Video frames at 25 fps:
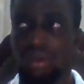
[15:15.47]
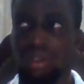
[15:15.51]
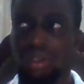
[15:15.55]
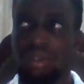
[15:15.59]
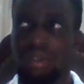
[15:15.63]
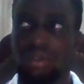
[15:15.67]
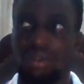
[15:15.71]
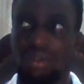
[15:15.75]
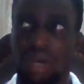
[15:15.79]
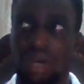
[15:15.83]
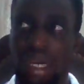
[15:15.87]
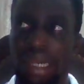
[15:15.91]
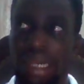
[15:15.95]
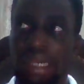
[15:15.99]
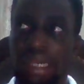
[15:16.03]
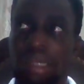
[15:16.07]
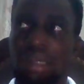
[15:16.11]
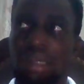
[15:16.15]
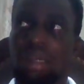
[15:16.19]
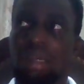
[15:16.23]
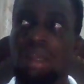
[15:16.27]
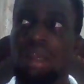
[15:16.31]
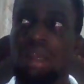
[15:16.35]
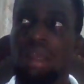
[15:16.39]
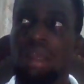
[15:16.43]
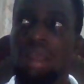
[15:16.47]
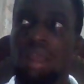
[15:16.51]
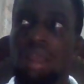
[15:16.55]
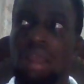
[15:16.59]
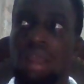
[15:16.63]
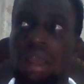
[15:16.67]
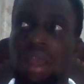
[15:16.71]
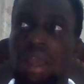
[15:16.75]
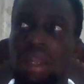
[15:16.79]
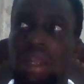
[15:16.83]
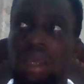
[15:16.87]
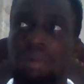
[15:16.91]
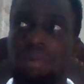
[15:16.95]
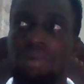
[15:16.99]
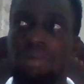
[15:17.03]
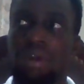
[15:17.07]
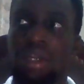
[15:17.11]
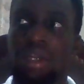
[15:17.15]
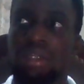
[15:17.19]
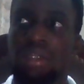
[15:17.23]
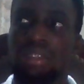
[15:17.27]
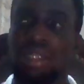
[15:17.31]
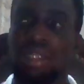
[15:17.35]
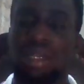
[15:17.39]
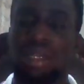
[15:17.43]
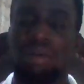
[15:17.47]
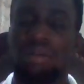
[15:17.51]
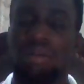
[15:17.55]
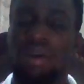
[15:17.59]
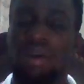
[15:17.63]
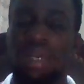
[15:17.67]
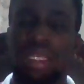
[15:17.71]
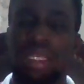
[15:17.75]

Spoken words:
wasn't too high, and I priced about,